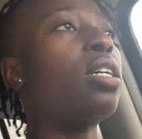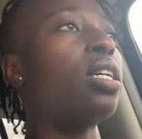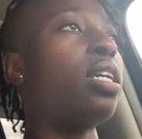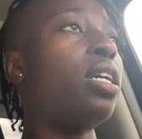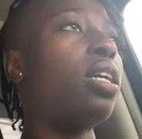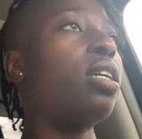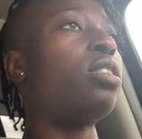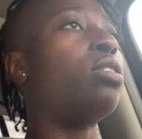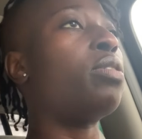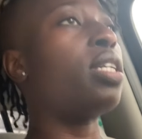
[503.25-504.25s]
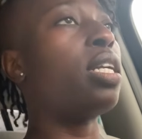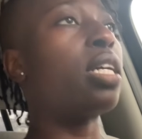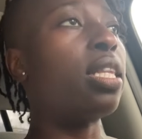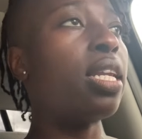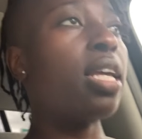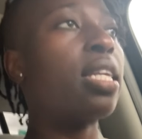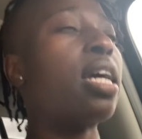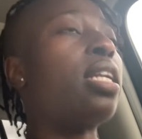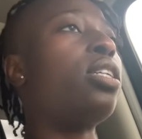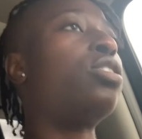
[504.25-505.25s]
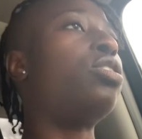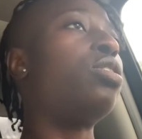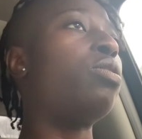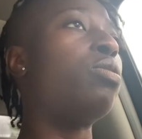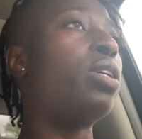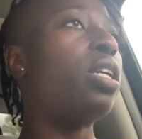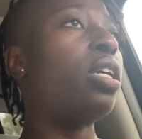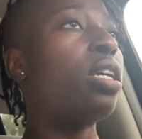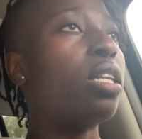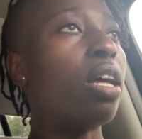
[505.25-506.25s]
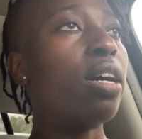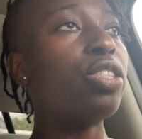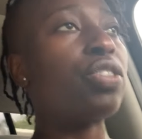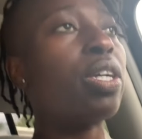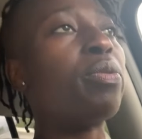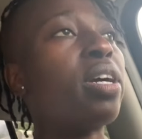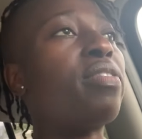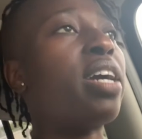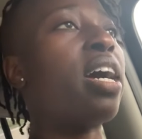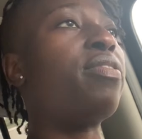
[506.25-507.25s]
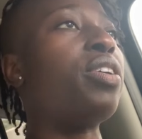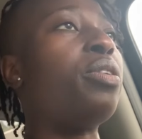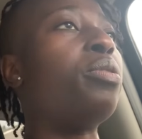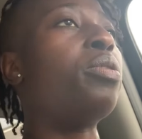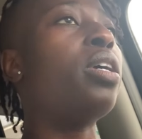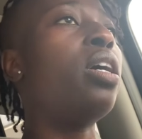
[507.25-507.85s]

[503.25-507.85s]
cooking, doing any cleaning that I need to do, any laundry, whatever have you,